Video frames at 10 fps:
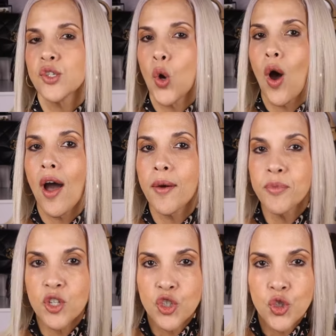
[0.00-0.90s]
So
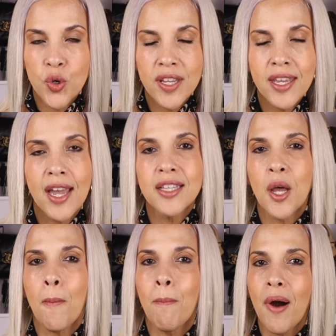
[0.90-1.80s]
I'm not sure
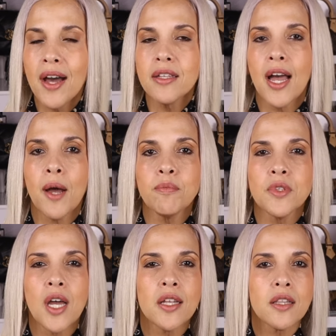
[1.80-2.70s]
yet, but
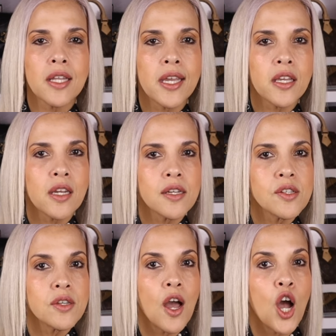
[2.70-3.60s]
I'm not like
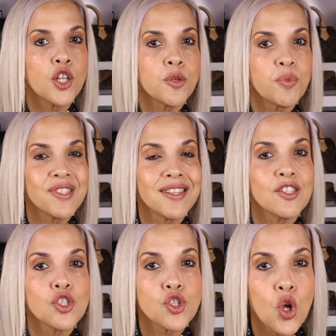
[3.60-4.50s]

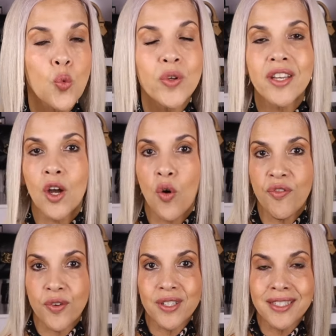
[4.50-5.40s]
100% sold with the Go
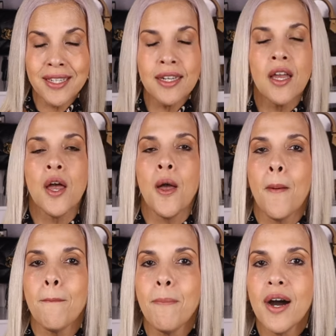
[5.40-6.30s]
14.
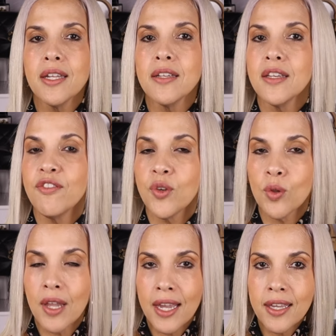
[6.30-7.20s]
But if you
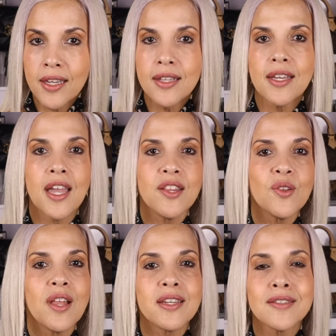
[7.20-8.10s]
like it and
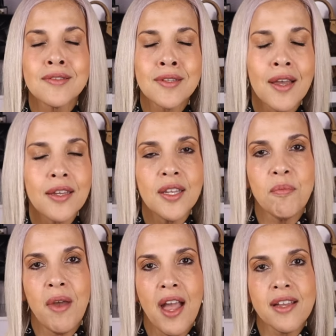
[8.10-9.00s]
you like tiny
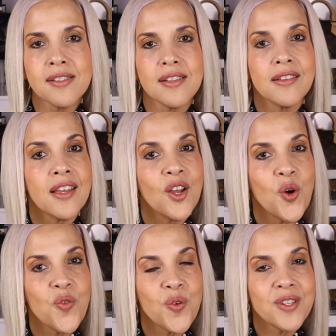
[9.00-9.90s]
bags, the
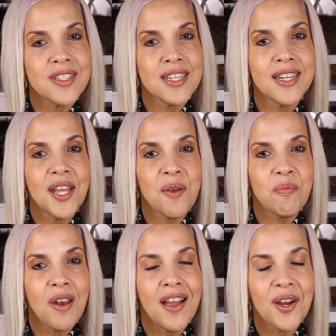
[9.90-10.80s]
Go 14
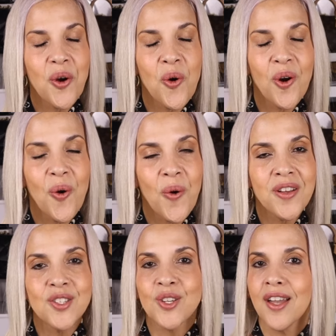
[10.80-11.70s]
in black or
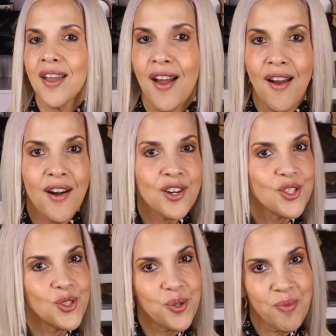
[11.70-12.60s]
orange
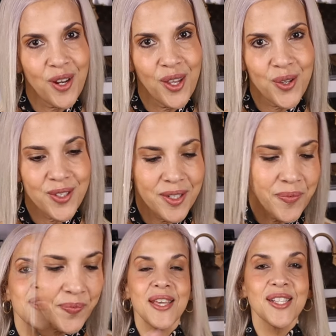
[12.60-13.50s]
are super cute.
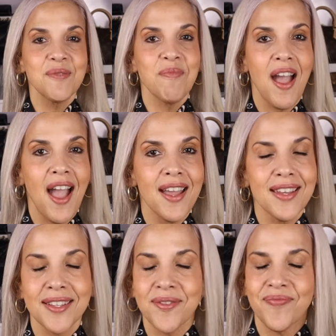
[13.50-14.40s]
This bag
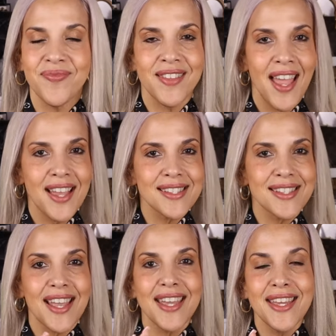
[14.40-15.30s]

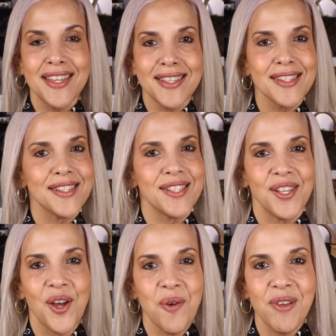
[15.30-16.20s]
next is,
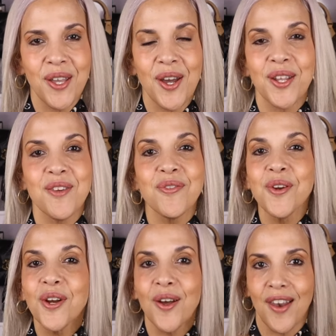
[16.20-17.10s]
oh my God, if
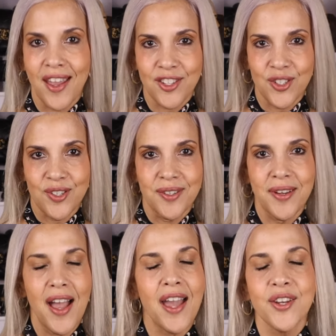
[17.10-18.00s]
you're a collector,
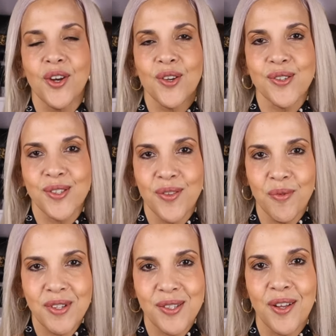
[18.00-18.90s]
I don't
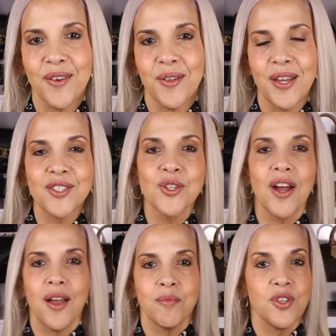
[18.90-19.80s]
consider myself a
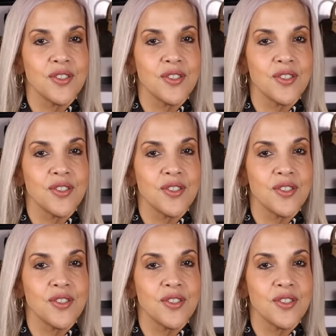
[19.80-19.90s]
collector. I'm